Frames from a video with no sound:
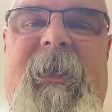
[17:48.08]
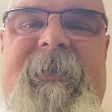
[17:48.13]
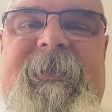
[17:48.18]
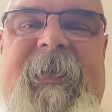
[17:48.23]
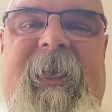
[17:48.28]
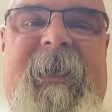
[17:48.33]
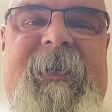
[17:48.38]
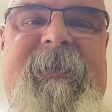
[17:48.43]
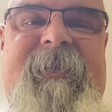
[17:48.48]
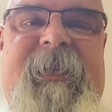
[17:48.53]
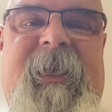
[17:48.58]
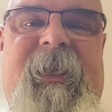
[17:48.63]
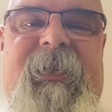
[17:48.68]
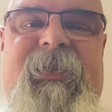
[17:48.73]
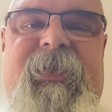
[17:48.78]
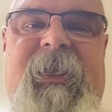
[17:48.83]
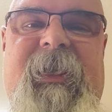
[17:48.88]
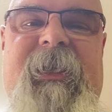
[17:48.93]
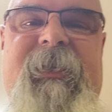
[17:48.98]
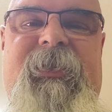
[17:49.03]
test
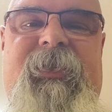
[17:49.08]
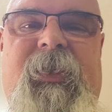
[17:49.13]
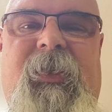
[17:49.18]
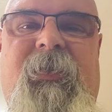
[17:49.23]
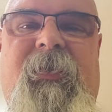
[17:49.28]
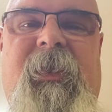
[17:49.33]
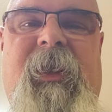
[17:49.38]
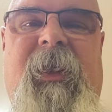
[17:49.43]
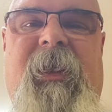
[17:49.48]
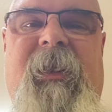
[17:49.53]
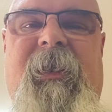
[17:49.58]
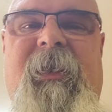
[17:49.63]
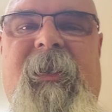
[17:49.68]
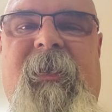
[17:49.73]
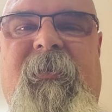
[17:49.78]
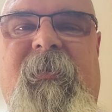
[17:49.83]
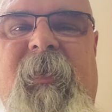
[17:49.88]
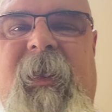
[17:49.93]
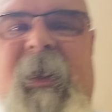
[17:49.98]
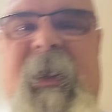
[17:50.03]
session in June.
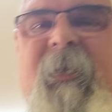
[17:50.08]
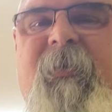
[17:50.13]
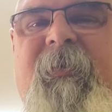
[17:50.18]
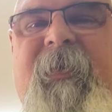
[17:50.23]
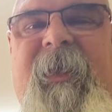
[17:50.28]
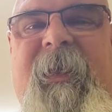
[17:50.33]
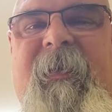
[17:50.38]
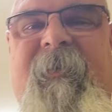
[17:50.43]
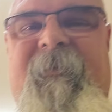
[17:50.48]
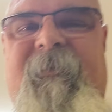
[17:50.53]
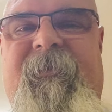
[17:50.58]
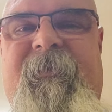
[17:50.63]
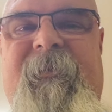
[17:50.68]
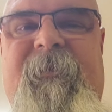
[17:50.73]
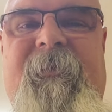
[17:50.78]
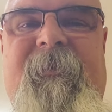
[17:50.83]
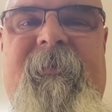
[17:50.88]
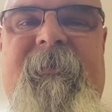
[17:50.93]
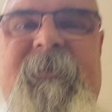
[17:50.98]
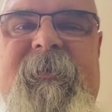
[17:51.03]
We have
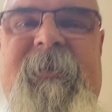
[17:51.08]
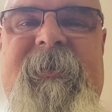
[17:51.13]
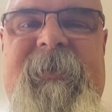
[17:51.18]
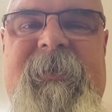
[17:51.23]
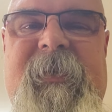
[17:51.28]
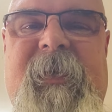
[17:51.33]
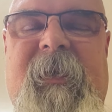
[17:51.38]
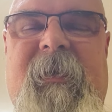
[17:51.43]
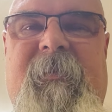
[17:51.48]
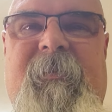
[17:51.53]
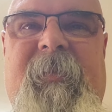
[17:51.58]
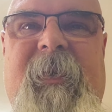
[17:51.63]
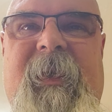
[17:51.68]
some